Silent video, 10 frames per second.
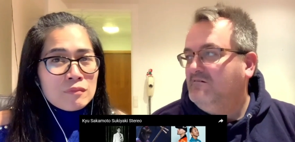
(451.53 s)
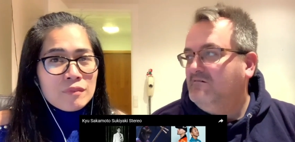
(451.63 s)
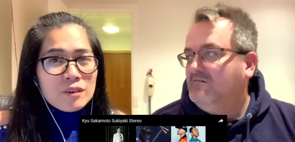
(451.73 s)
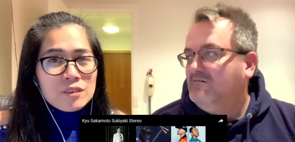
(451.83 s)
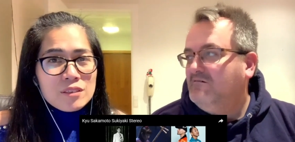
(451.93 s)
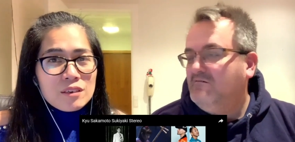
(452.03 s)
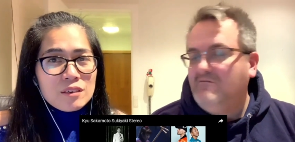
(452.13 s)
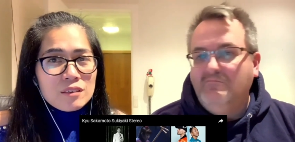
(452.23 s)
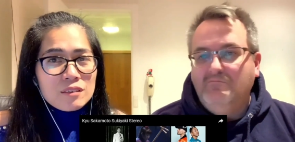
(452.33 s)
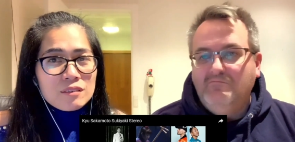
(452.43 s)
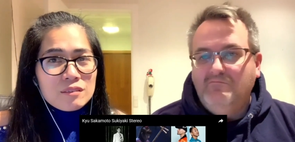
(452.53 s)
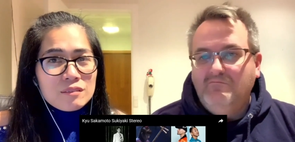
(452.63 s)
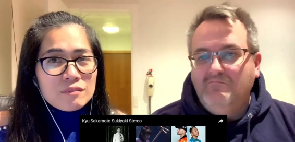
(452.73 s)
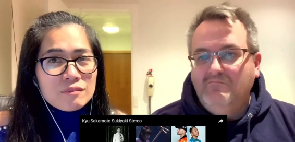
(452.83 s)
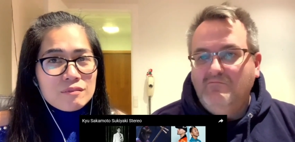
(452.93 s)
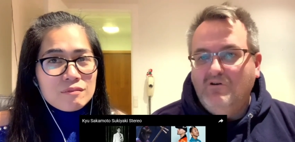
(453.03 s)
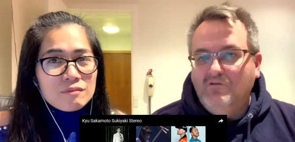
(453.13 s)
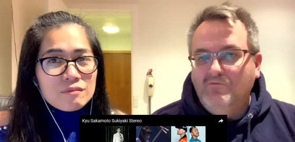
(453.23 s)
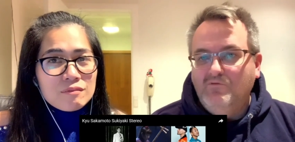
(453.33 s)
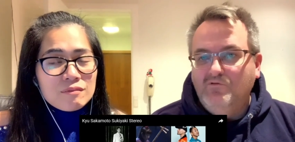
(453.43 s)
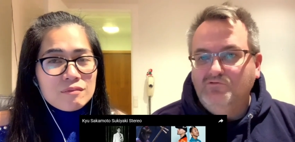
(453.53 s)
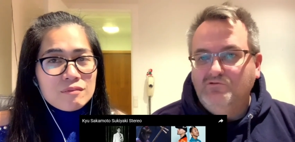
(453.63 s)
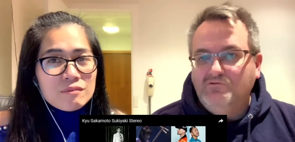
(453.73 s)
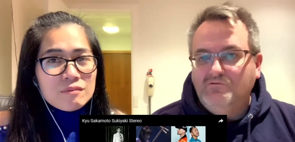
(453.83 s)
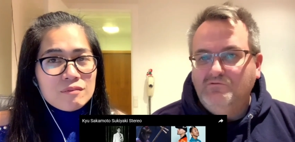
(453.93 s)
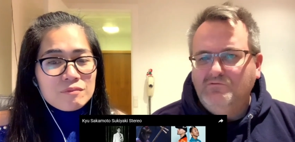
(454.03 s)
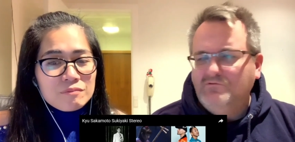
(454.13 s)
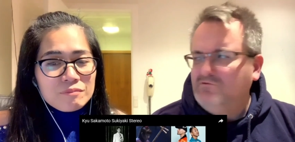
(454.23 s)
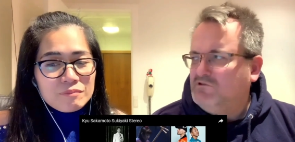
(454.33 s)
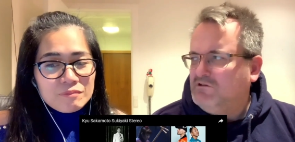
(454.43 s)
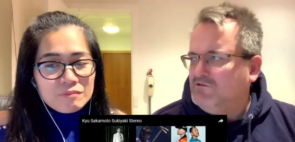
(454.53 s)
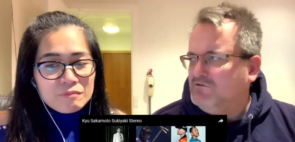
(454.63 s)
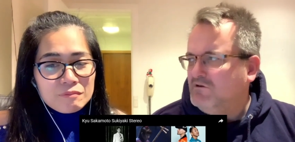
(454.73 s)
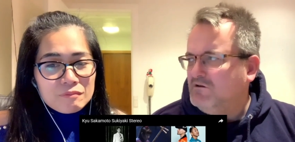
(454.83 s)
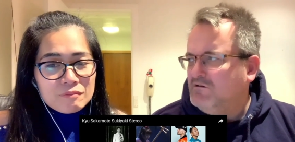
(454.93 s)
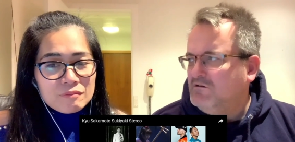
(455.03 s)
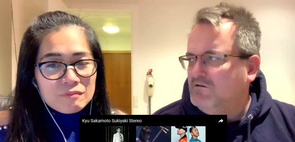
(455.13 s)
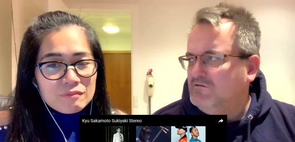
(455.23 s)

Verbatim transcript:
Speaker 1: Very sad
Speaker 2: almost 600, I think.